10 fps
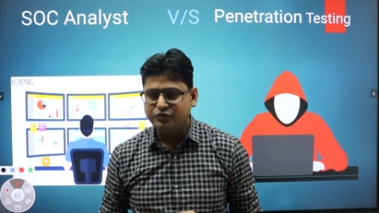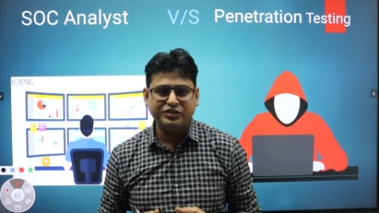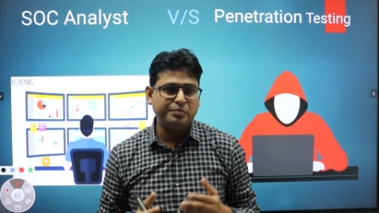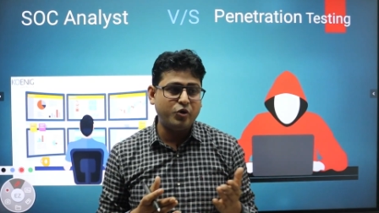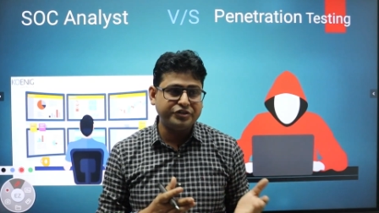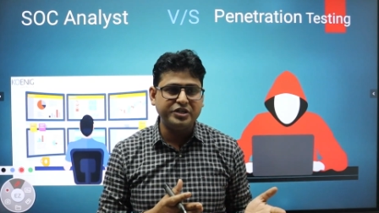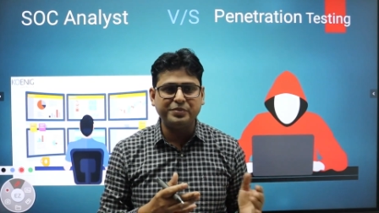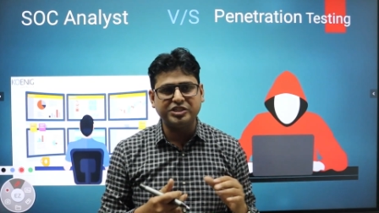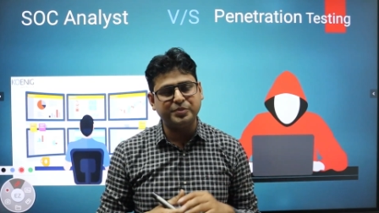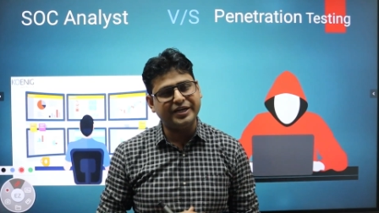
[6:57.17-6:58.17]
So the
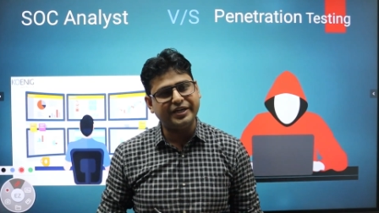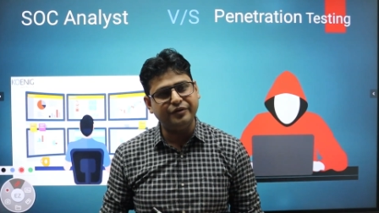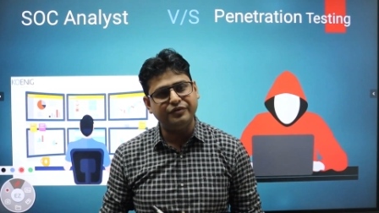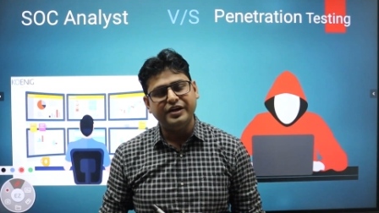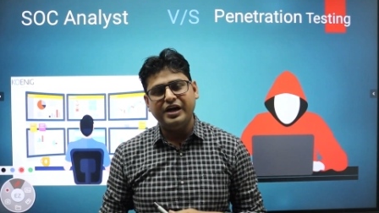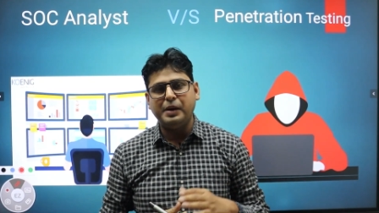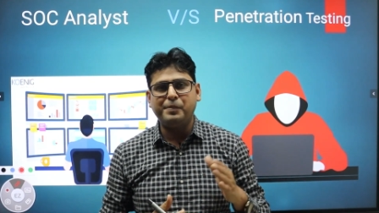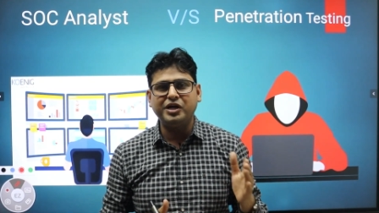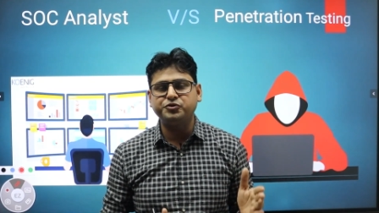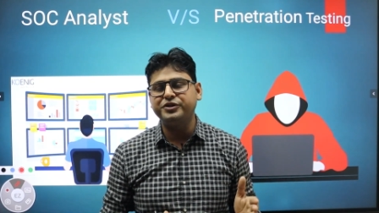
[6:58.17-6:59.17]
opportunity perspective,
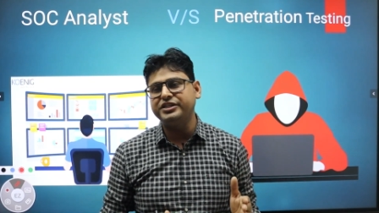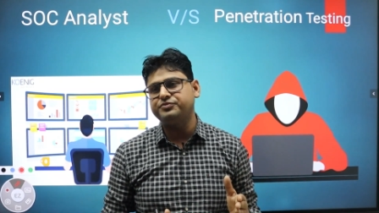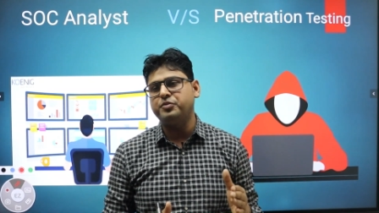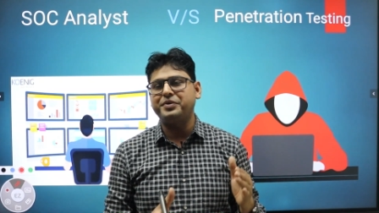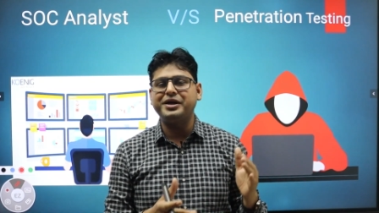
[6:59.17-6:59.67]
opportunities for